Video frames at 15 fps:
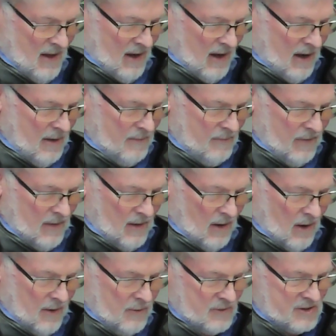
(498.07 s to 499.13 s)

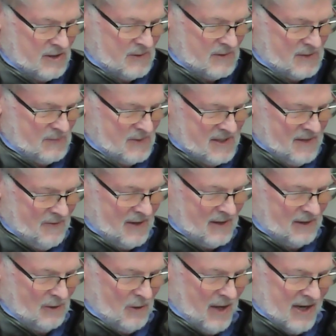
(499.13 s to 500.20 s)
Are there
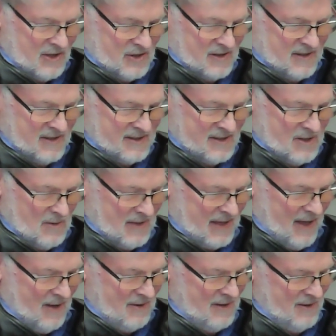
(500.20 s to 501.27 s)
specific locations in Sonoma
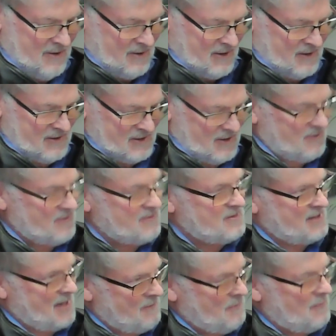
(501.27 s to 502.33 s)
County that are considered
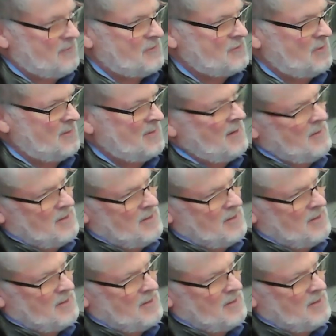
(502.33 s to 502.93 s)
safer for swimming?